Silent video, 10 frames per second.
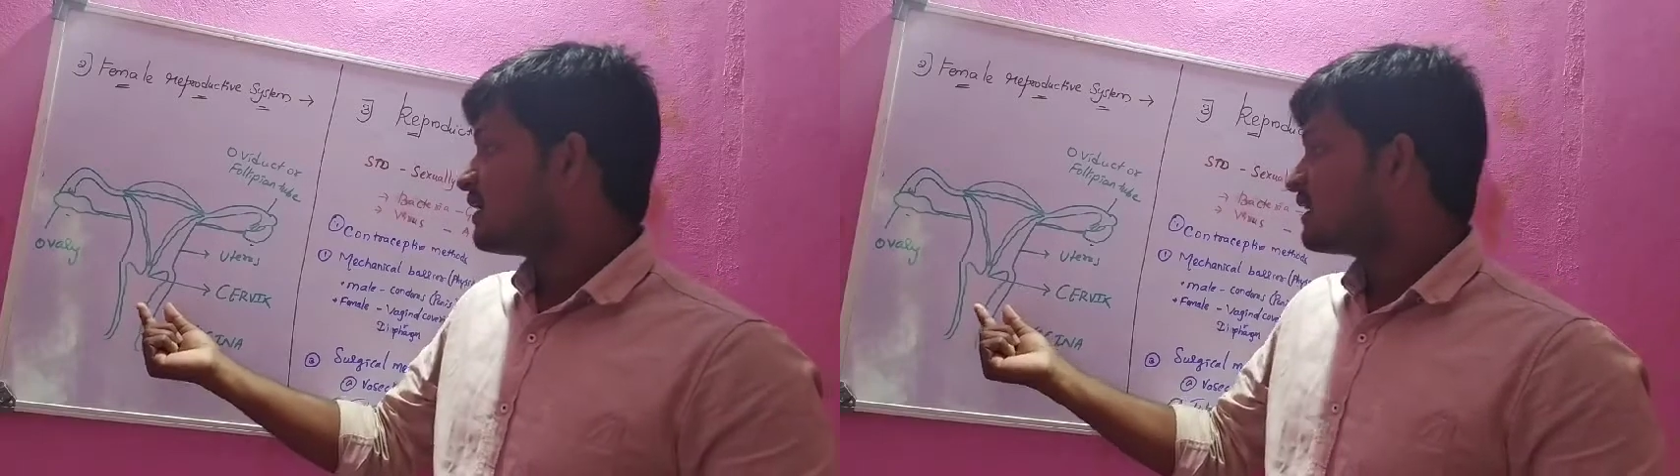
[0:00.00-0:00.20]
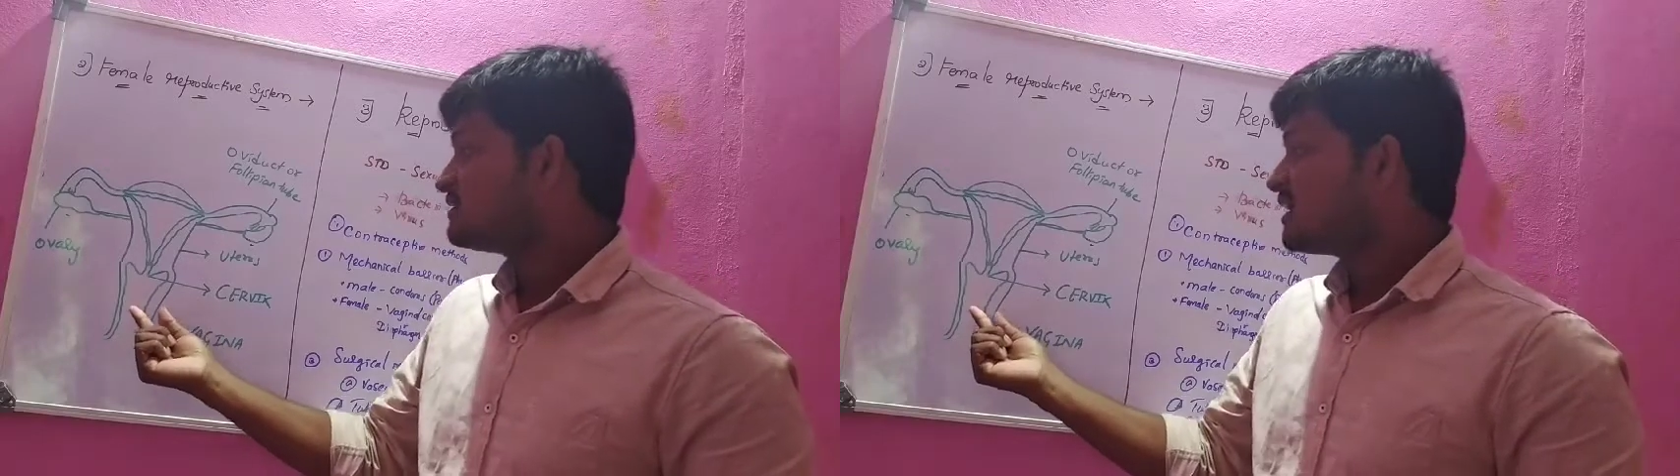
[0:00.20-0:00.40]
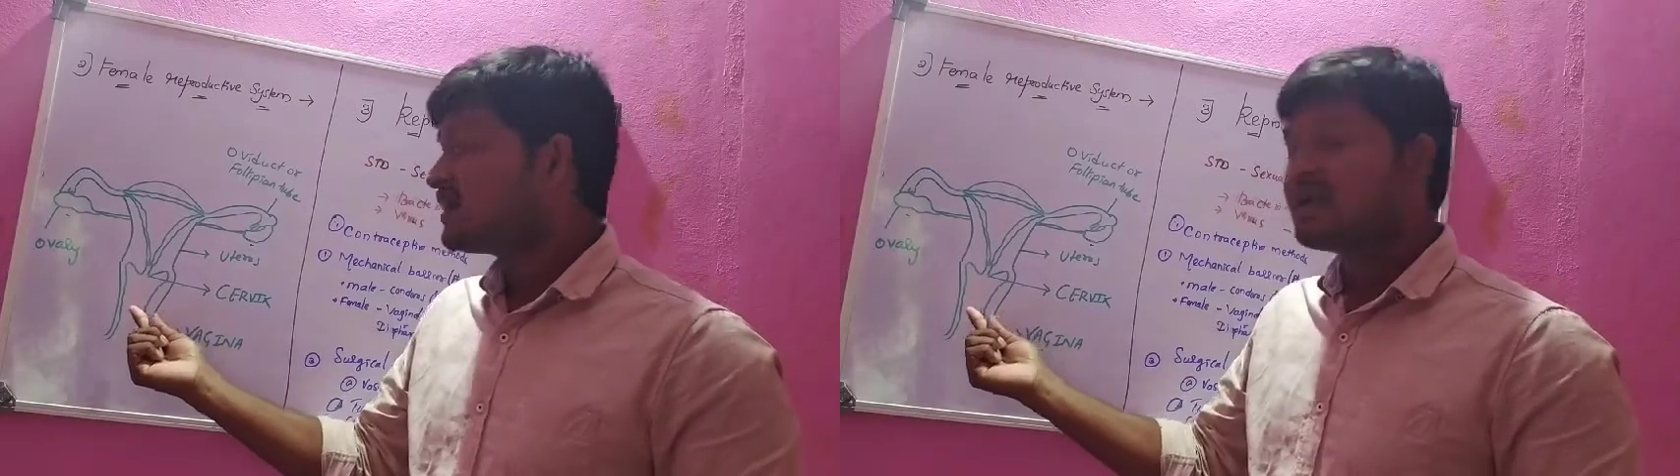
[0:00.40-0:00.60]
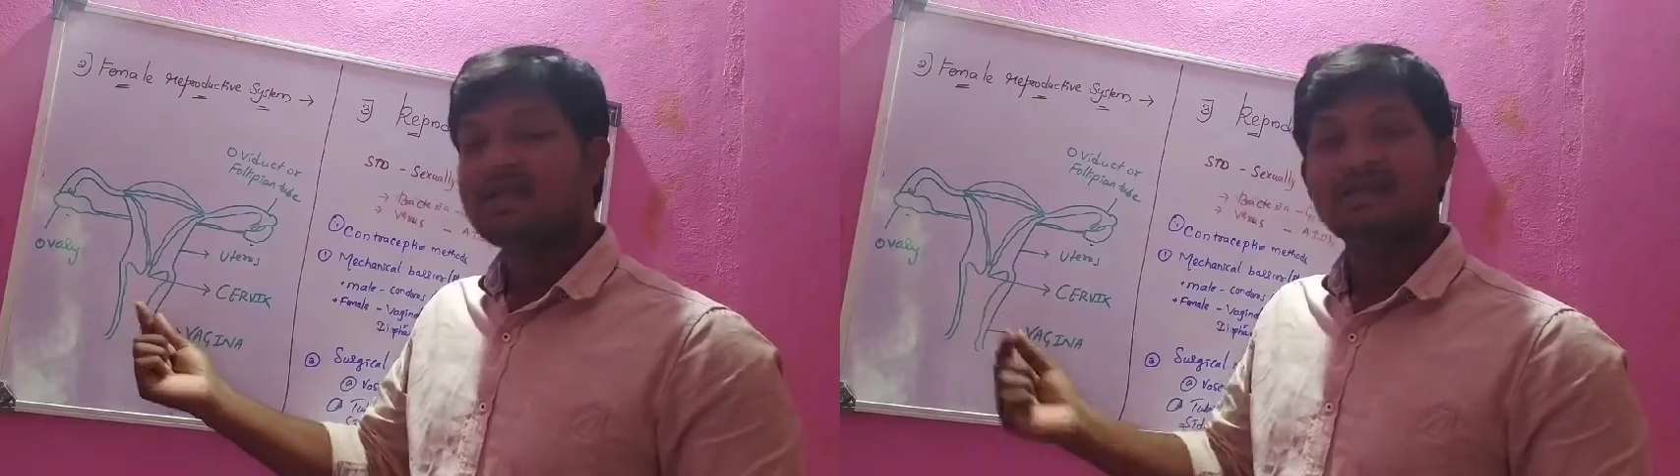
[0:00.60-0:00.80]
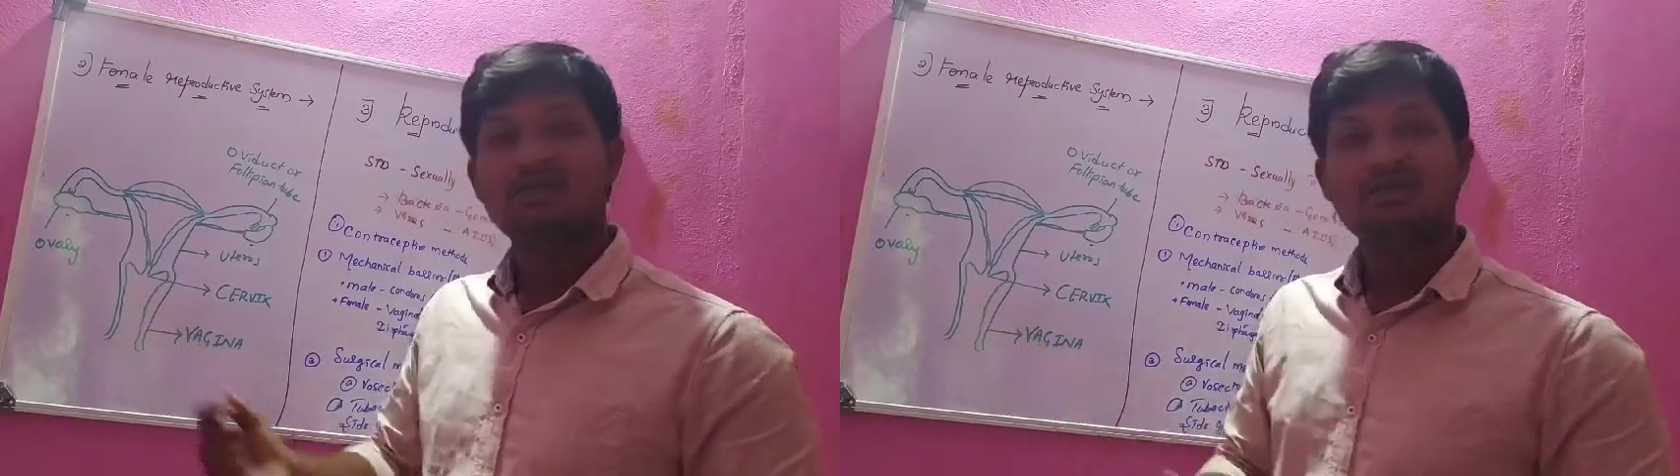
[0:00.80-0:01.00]
Exactly
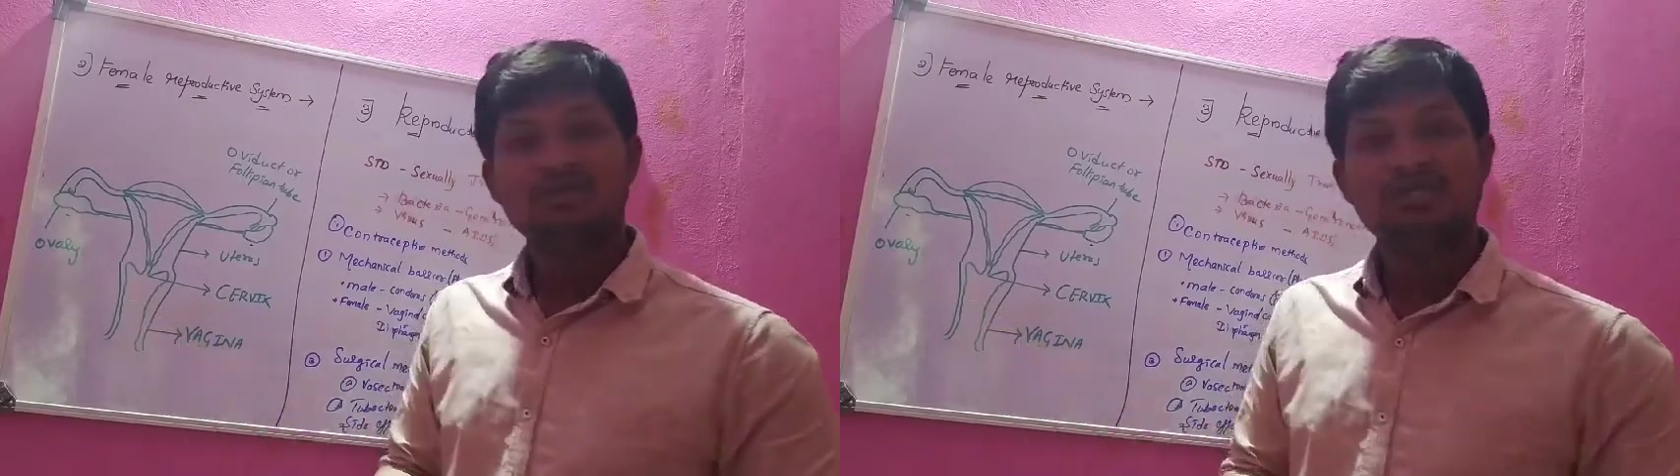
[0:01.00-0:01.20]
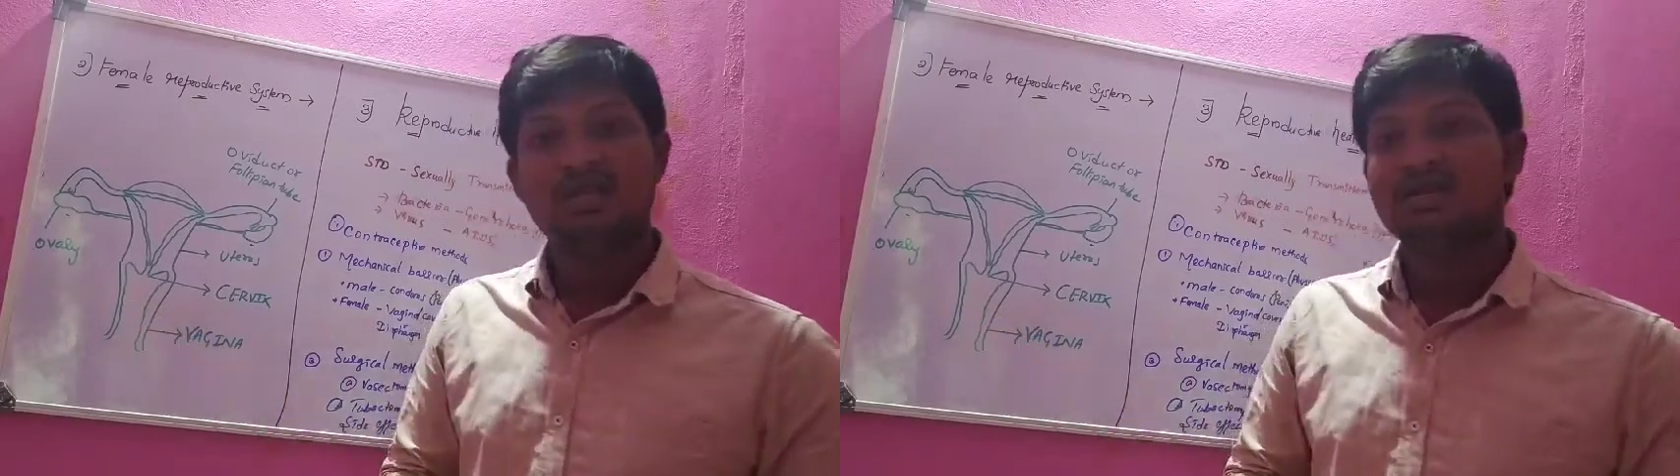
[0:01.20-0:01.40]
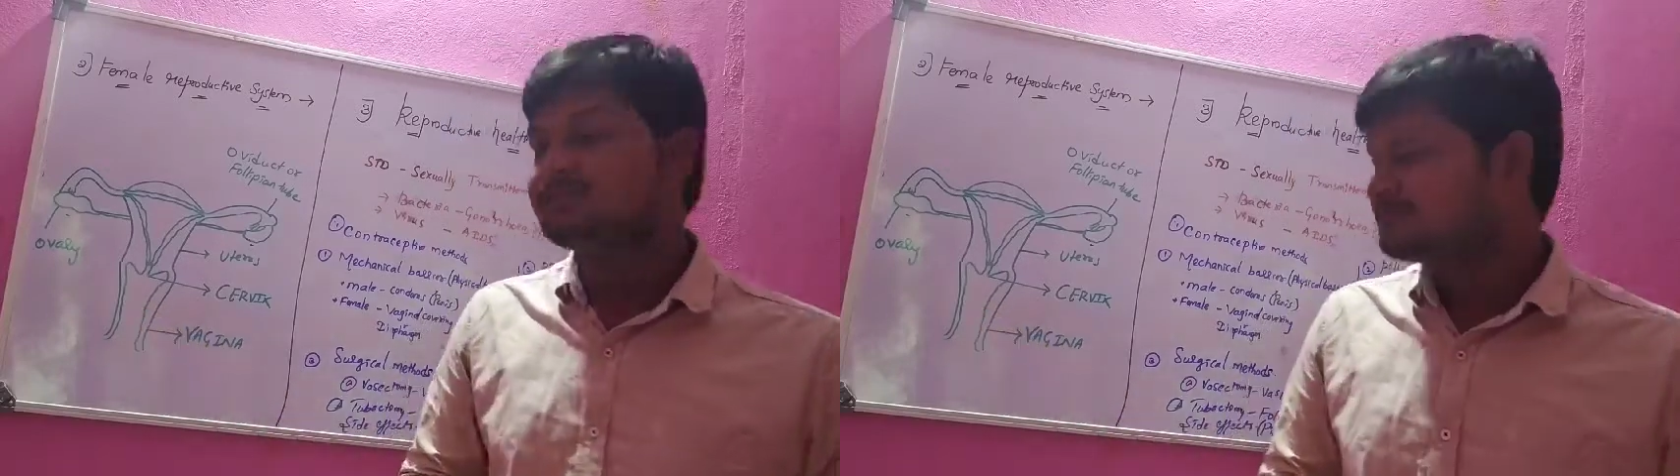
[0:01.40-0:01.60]
at the vagina,